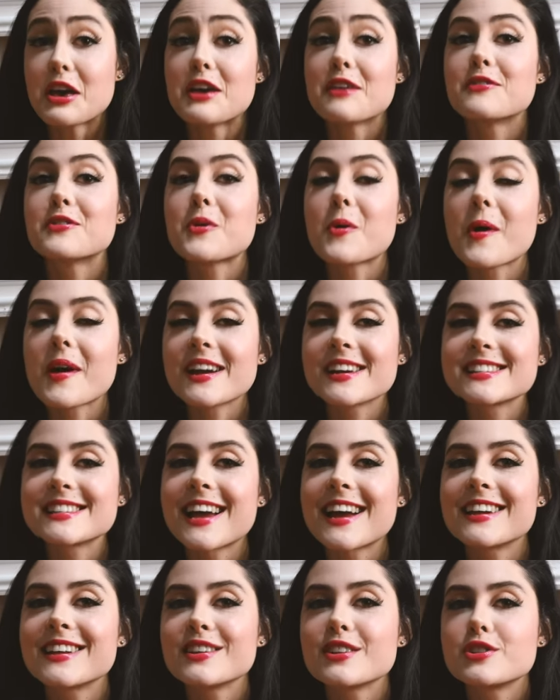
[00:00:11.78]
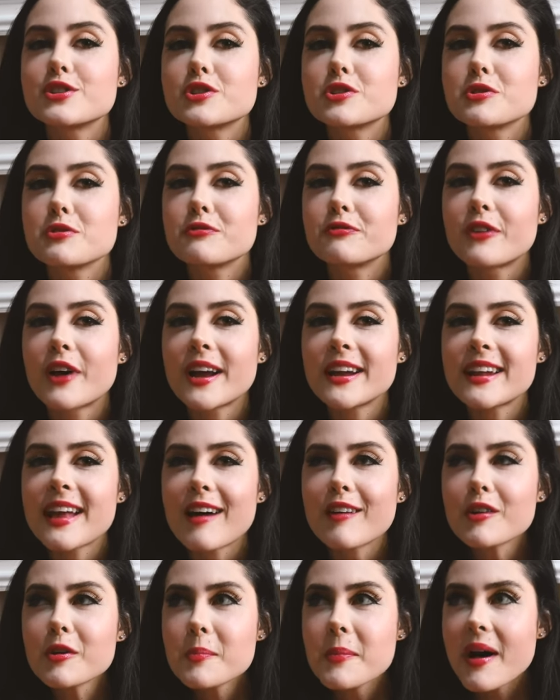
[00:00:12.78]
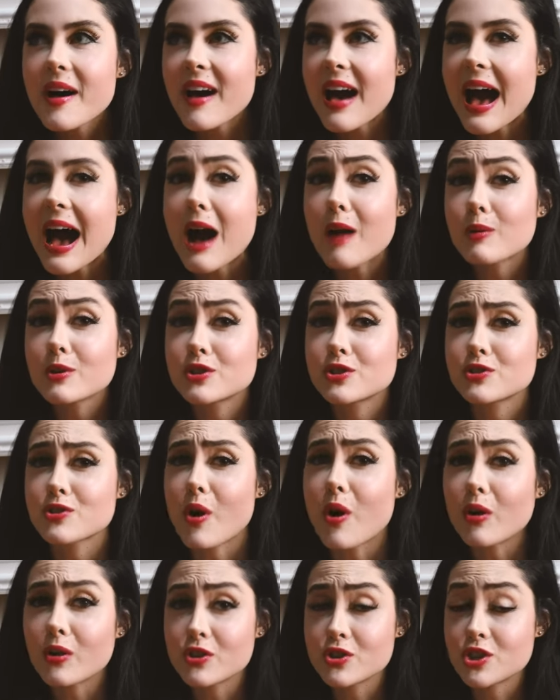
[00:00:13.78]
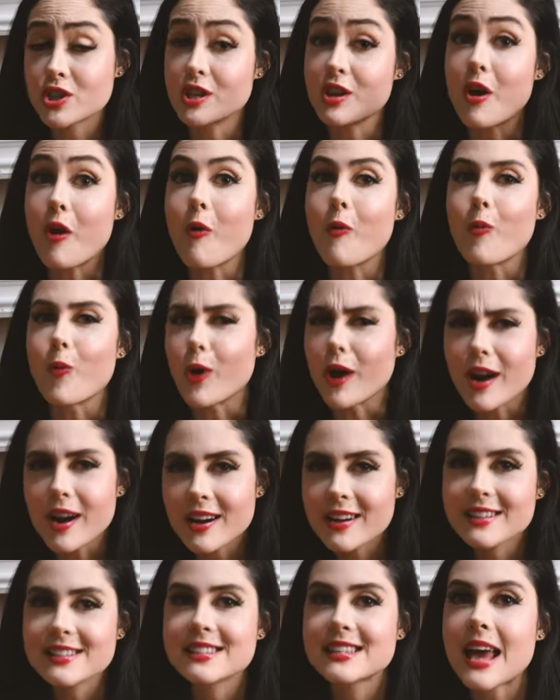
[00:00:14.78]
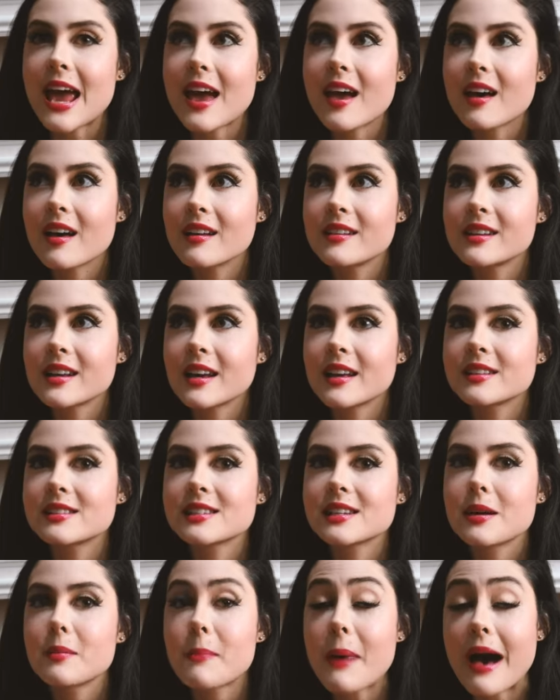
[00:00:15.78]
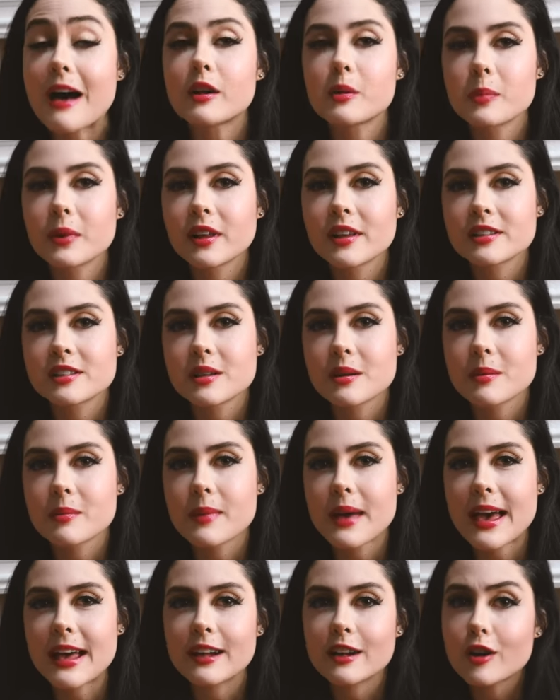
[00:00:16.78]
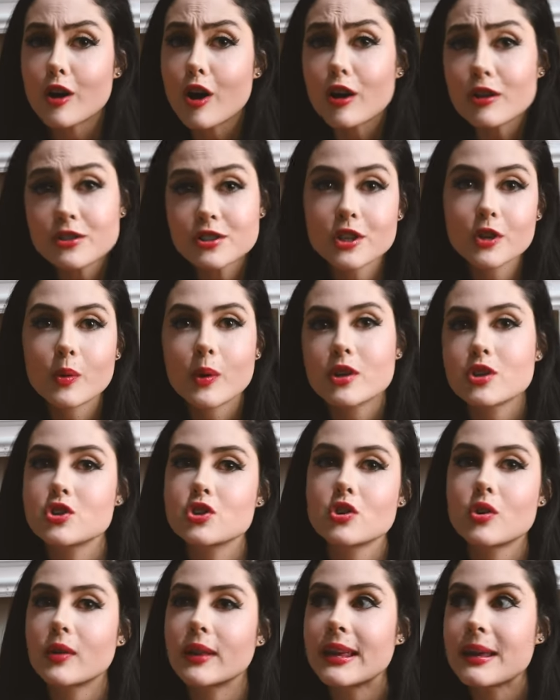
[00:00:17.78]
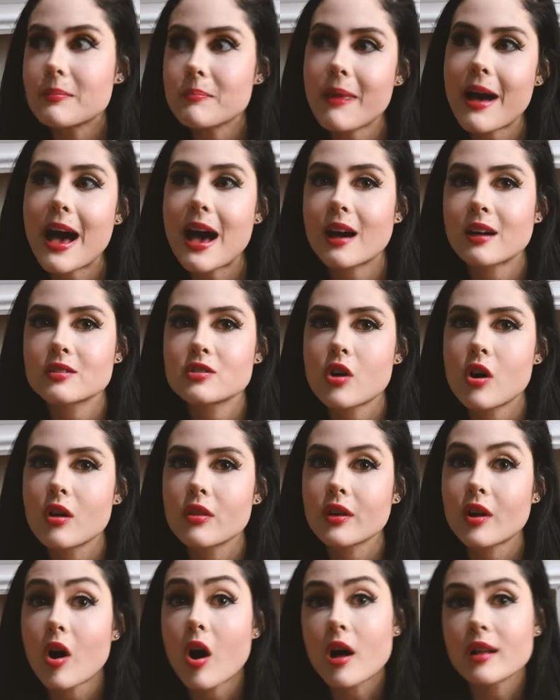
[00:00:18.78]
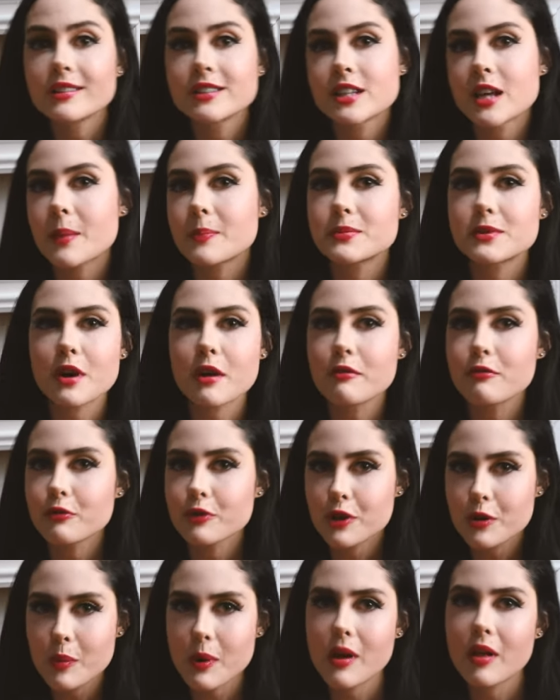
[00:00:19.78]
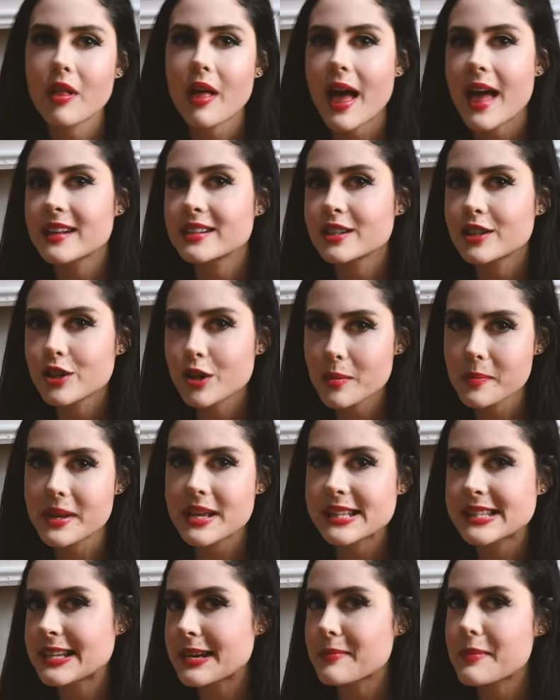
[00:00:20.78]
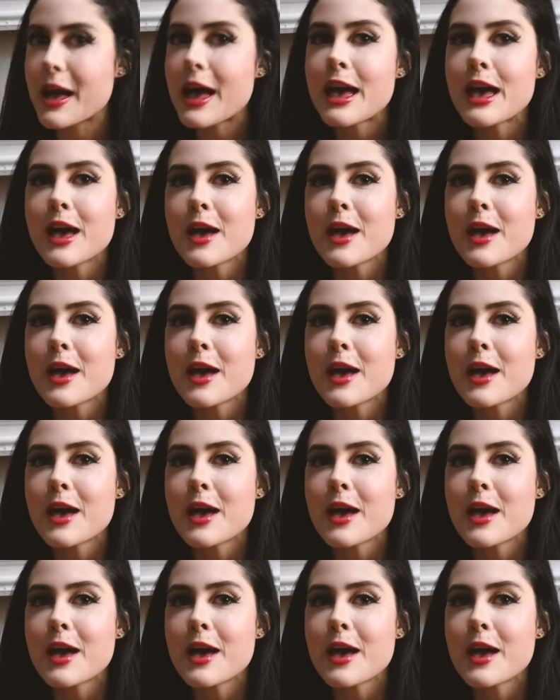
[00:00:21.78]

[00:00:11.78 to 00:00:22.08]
If you are excited to find out about how astrology works and its compatibilism and consequential impact on the concepts of free will and determinism,